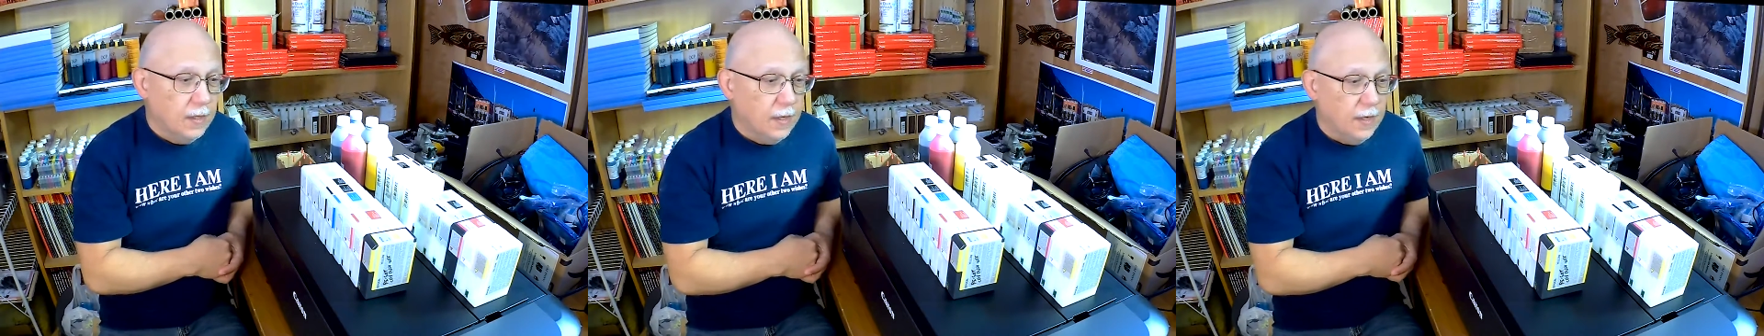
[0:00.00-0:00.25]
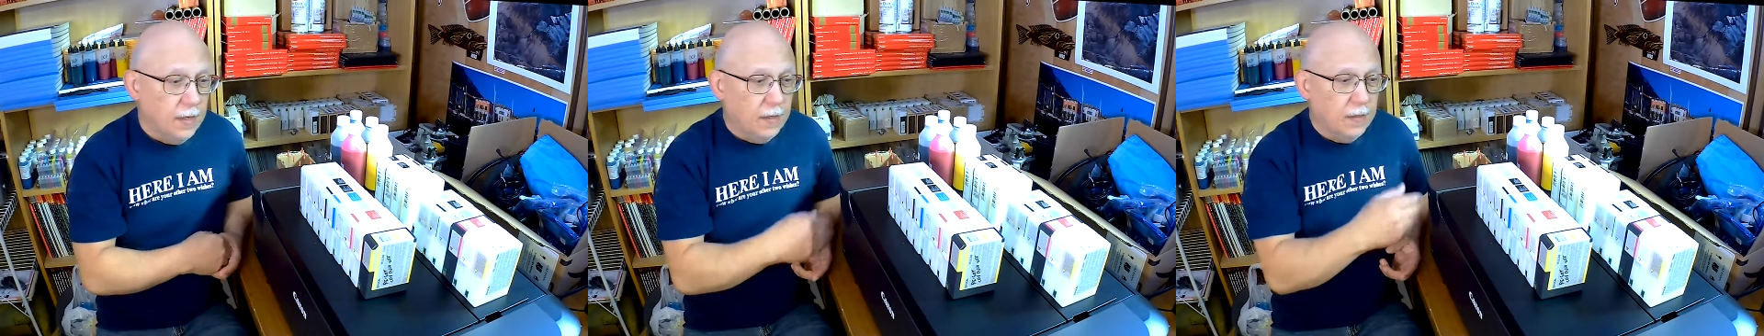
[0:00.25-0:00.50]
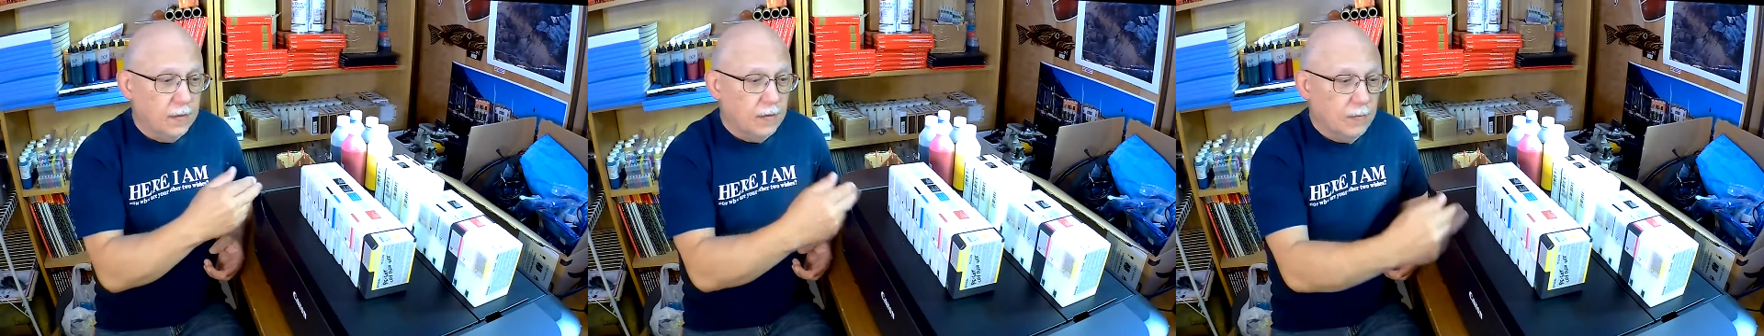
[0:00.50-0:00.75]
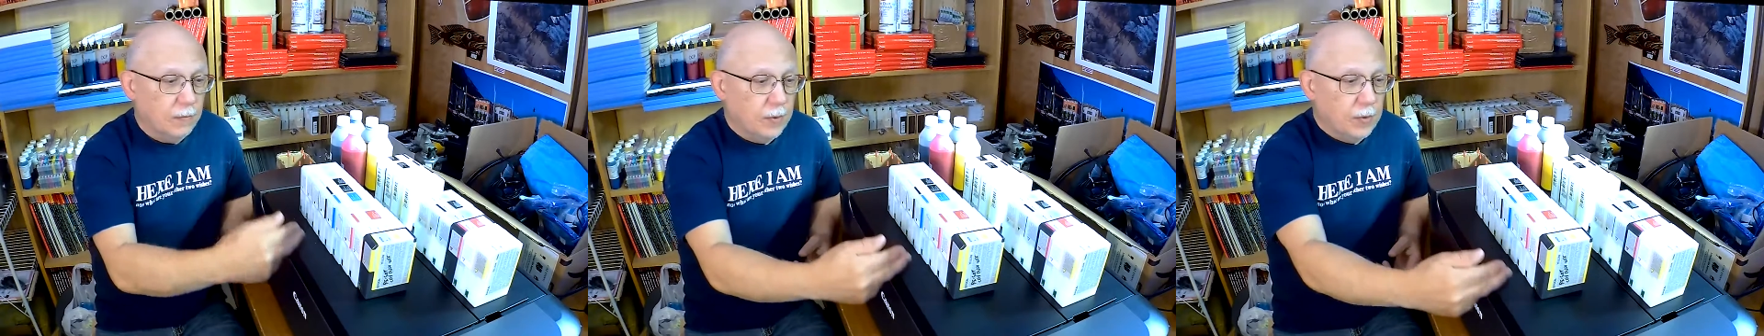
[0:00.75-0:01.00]
a
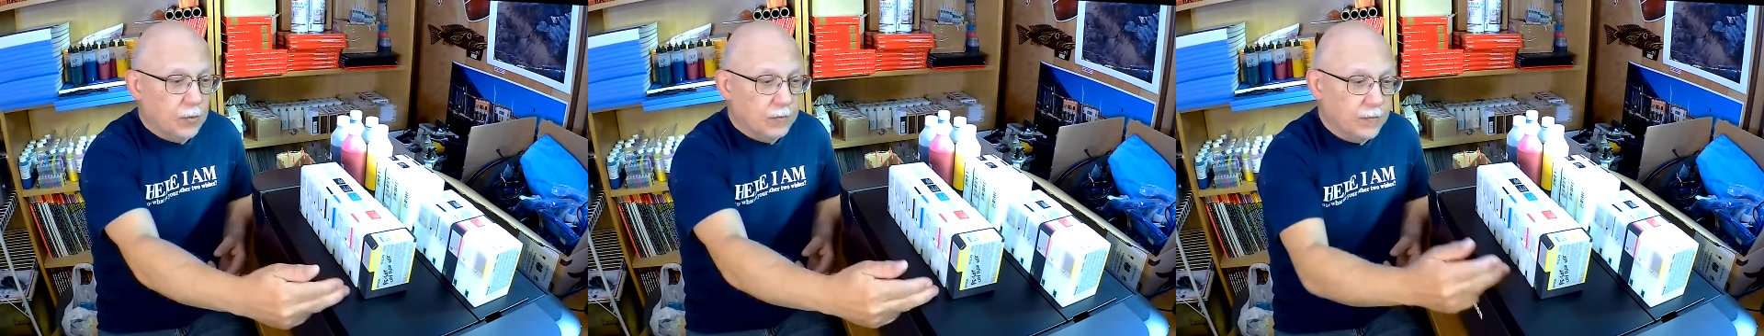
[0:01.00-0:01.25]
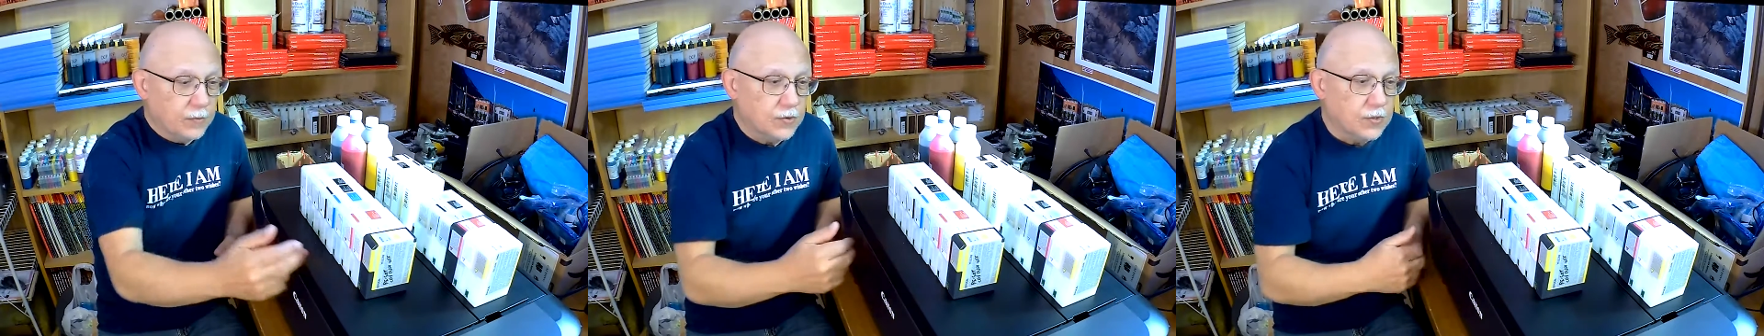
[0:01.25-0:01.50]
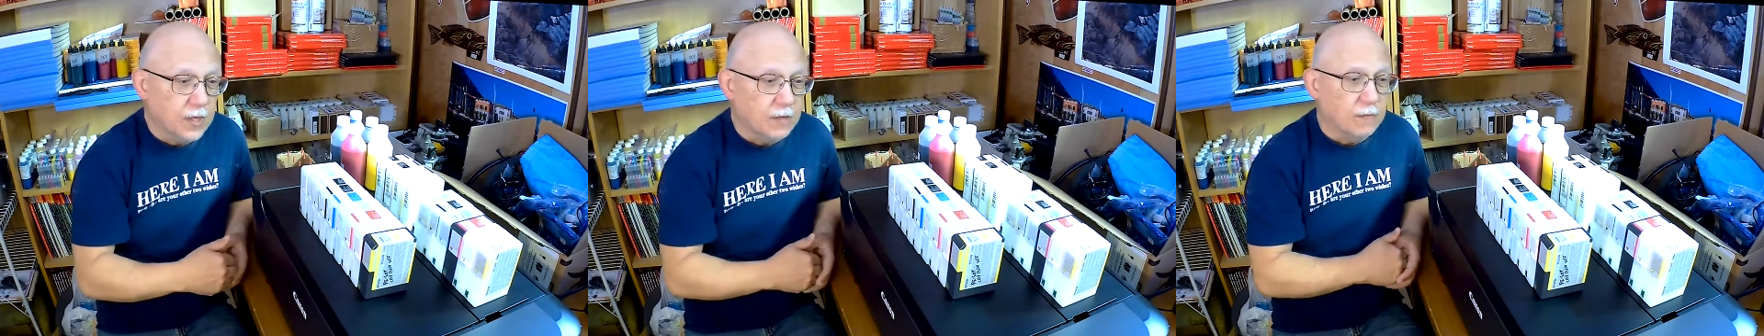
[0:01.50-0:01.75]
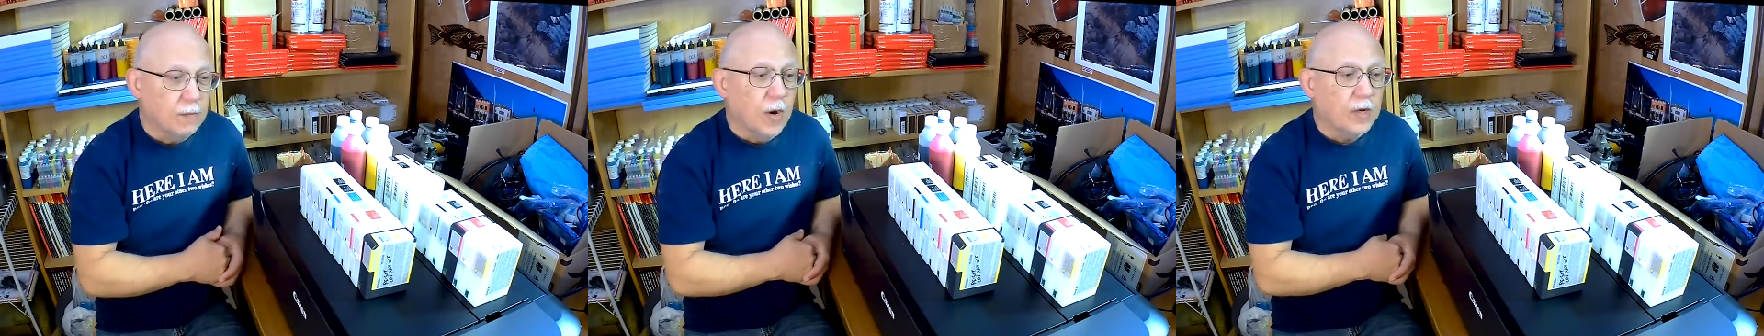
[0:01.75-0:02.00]
beautiful set
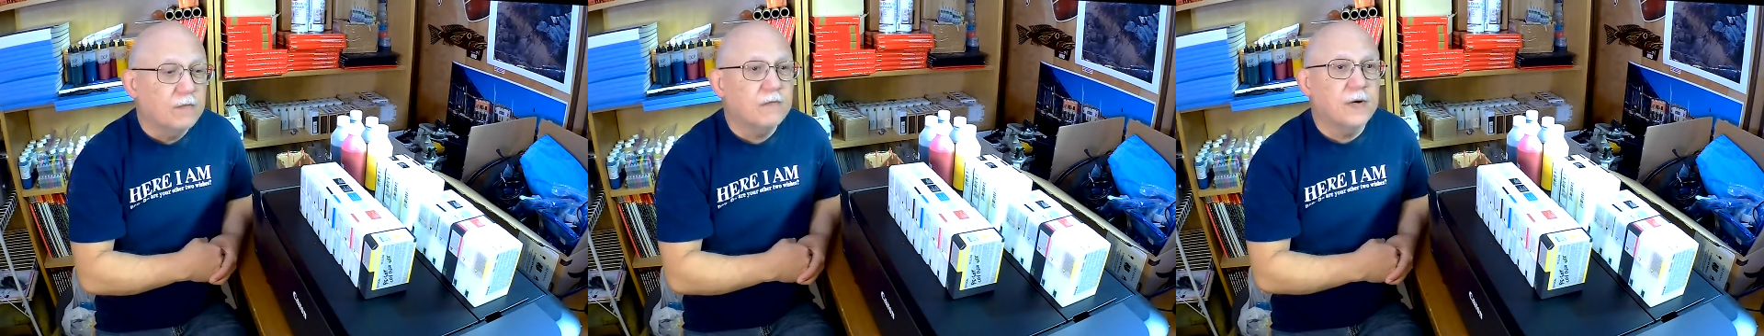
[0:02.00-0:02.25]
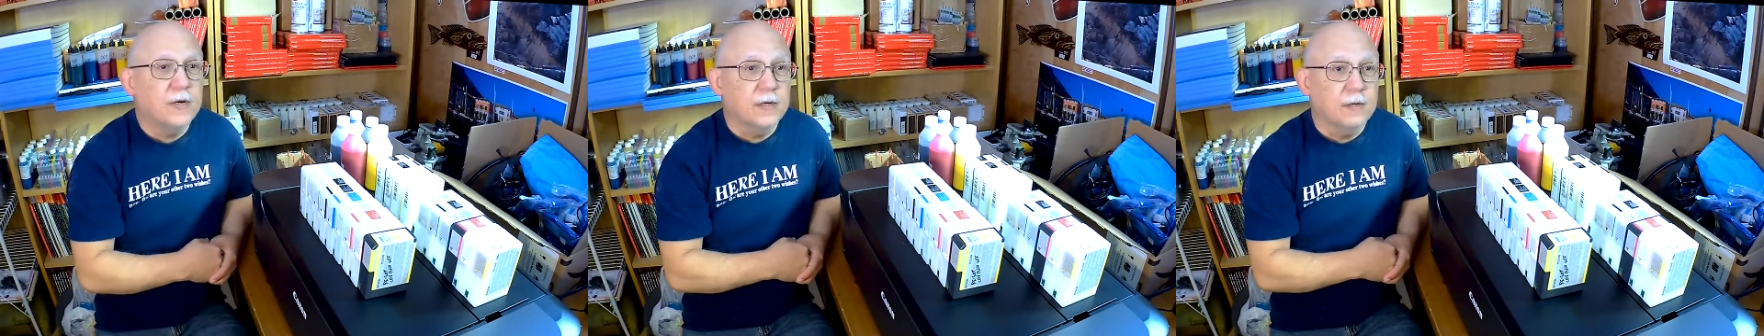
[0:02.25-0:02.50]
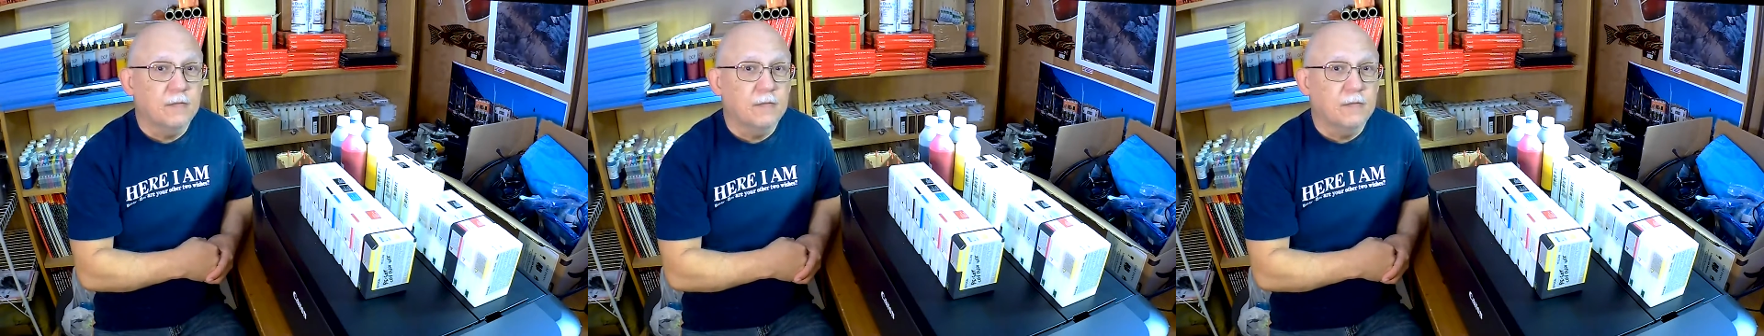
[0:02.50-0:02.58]
of modified